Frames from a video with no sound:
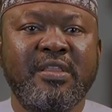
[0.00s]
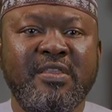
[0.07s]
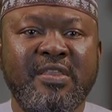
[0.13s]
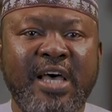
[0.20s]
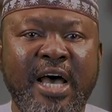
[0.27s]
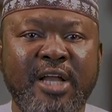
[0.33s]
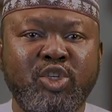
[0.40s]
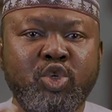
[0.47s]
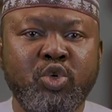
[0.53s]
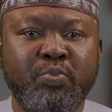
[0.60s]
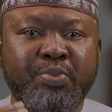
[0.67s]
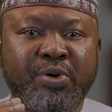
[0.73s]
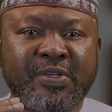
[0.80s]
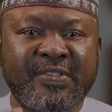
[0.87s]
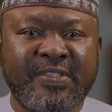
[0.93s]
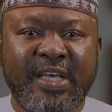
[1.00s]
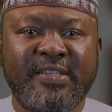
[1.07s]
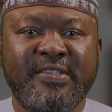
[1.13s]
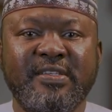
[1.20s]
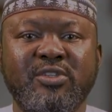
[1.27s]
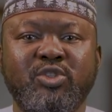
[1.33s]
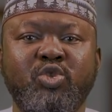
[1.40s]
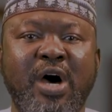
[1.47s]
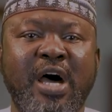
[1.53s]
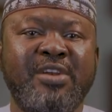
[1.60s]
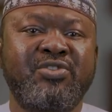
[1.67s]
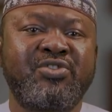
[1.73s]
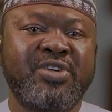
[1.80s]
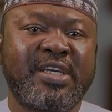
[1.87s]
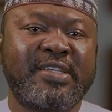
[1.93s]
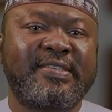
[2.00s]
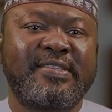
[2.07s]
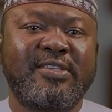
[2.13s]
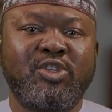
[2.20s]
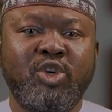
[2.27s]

that you possess to address